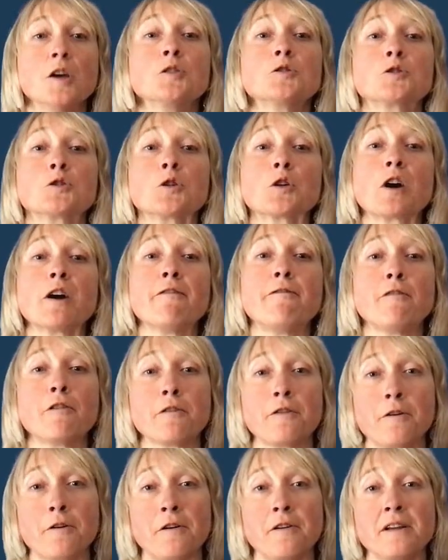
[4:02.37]
To go
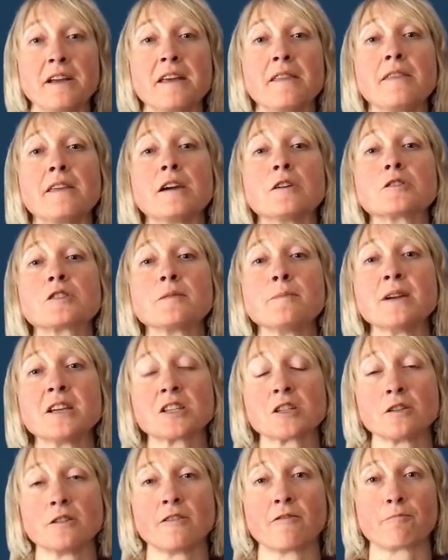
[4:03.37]
further in the
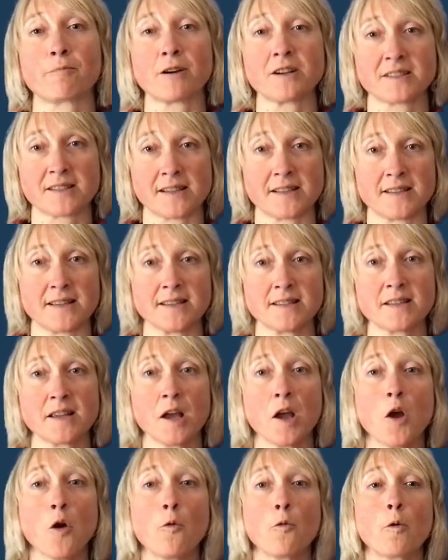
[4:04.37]
automation of processes,
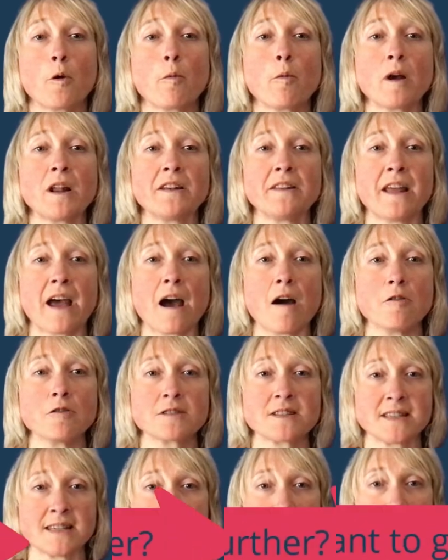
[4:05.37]
we will now
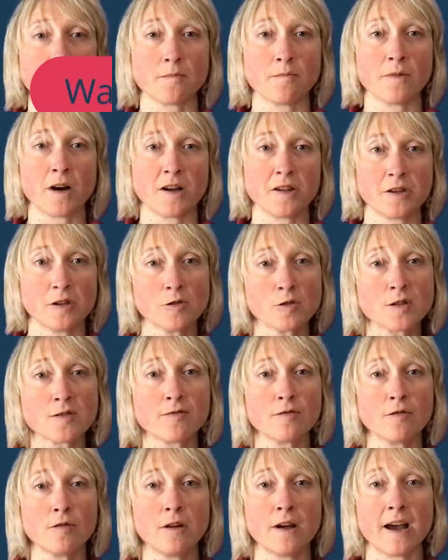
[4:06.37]
see some
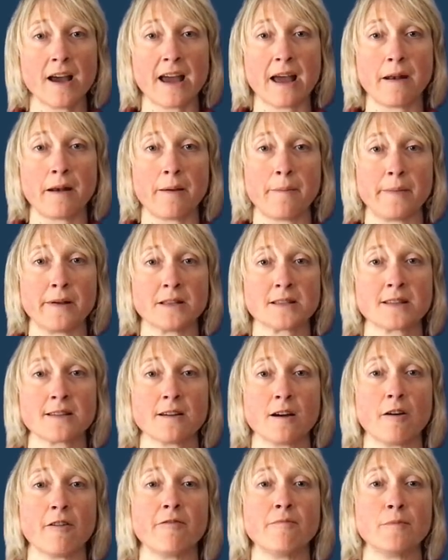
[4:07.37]
useful elements
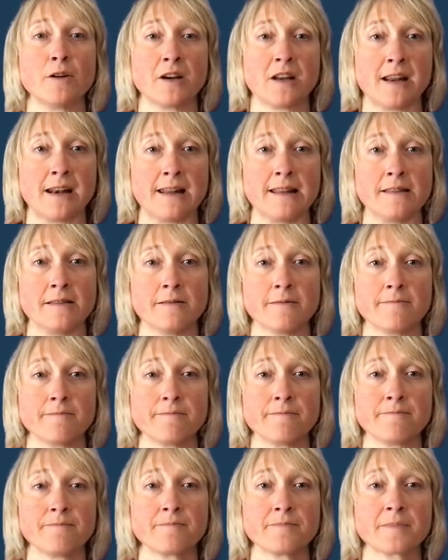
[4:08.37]
of modeling.
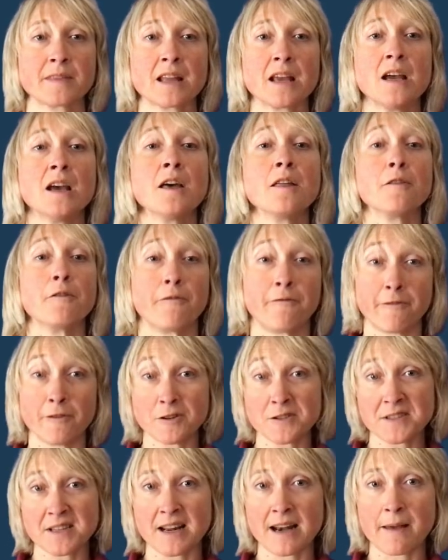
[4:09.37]
The
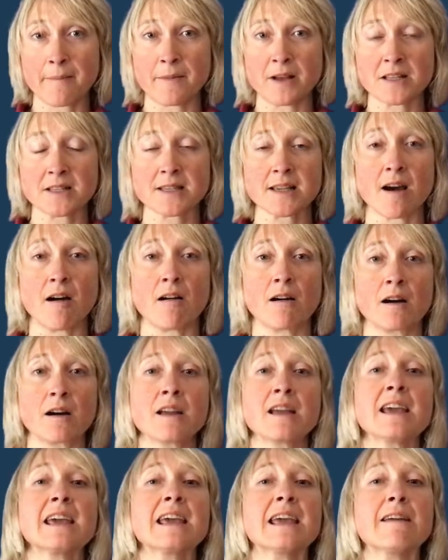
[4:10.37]
first elements
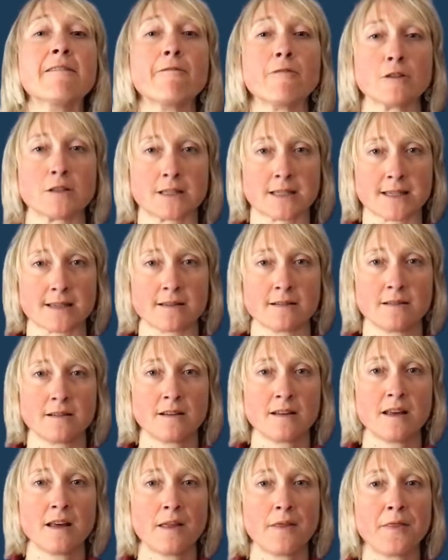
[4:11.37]
are events
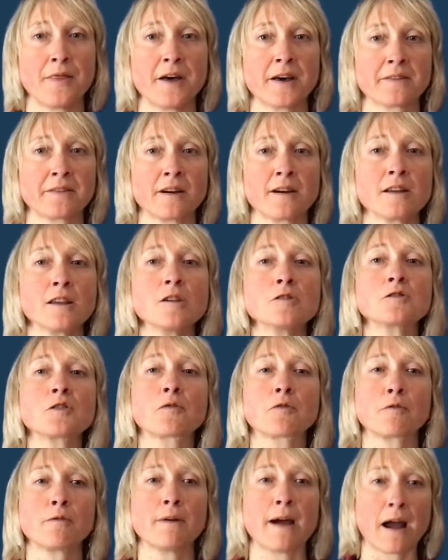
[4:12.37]
that are used
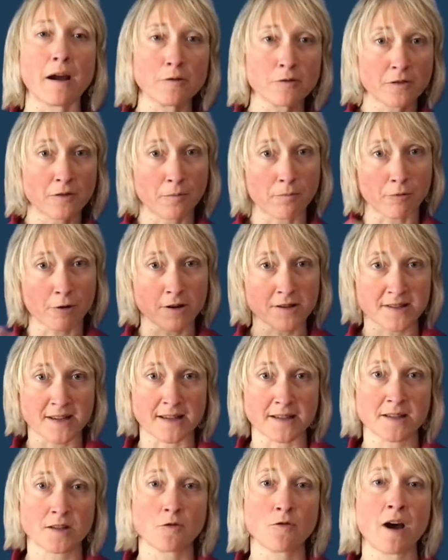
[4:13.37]
throughout the
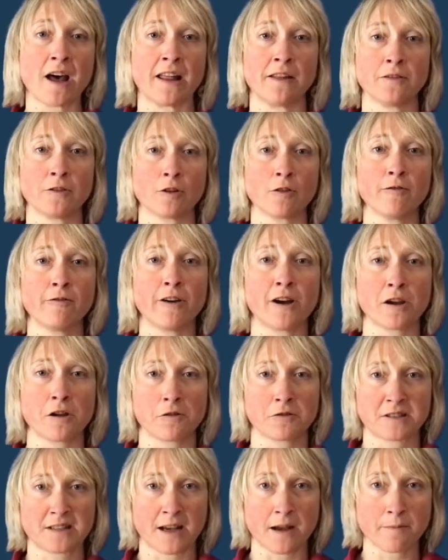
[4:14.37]
process to handle
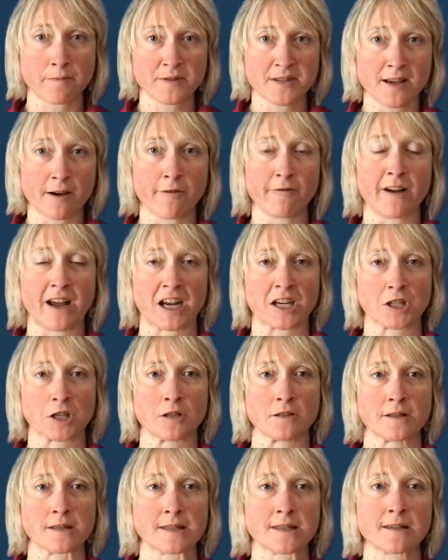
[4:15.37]
various types of
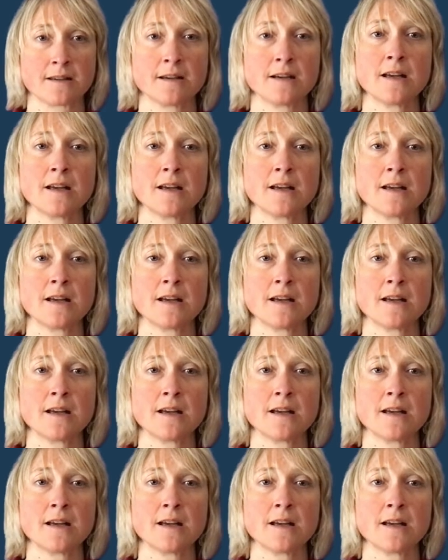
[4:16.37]
actions.